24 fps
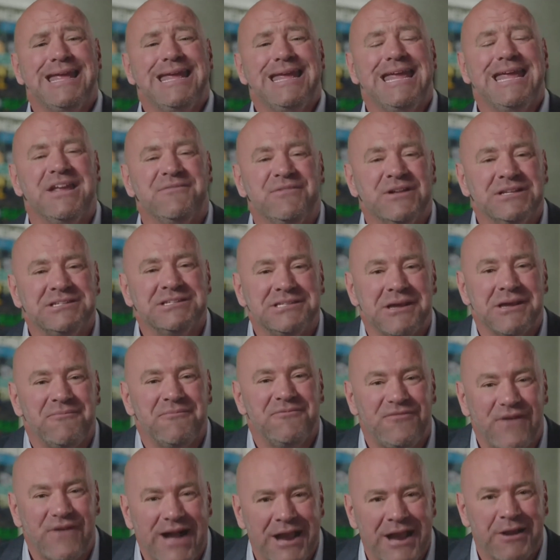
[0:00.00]
even some
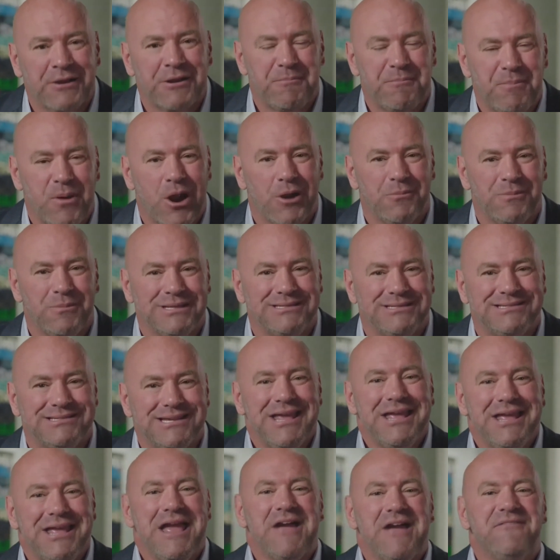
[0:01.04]
fire departments,
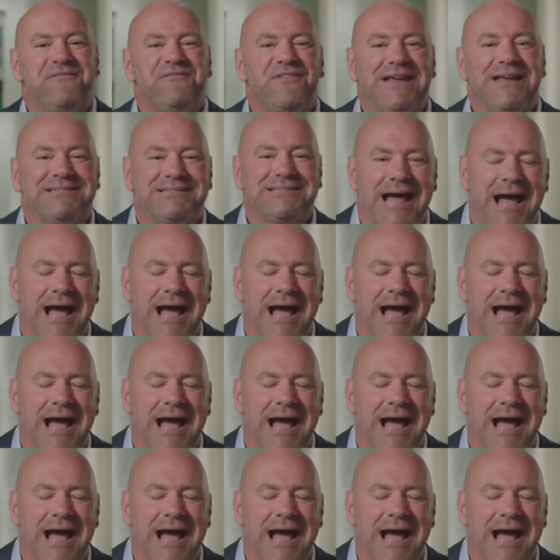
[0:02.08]
have faced